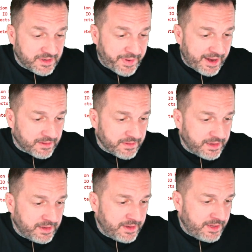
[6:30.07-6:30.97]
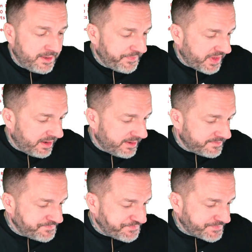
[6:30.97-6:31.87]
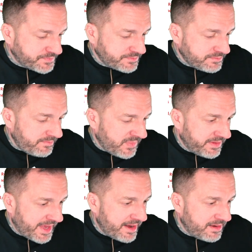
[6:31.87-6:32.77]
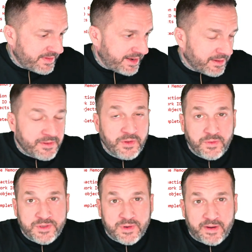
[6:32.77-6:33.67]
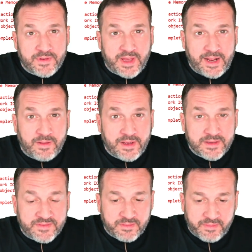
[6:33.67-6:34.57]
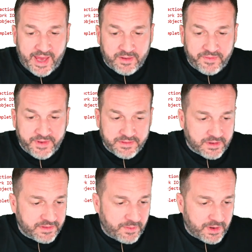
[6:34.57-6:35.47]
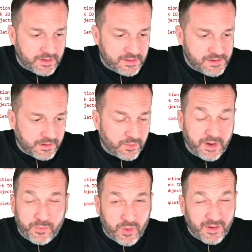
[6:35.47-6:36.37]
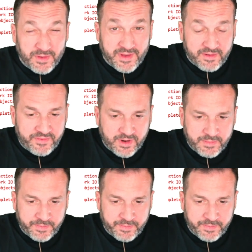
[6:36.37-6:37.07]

And apparently, um, that that includes whatever the aliens from Battlefield Earth are, or wherever they're from.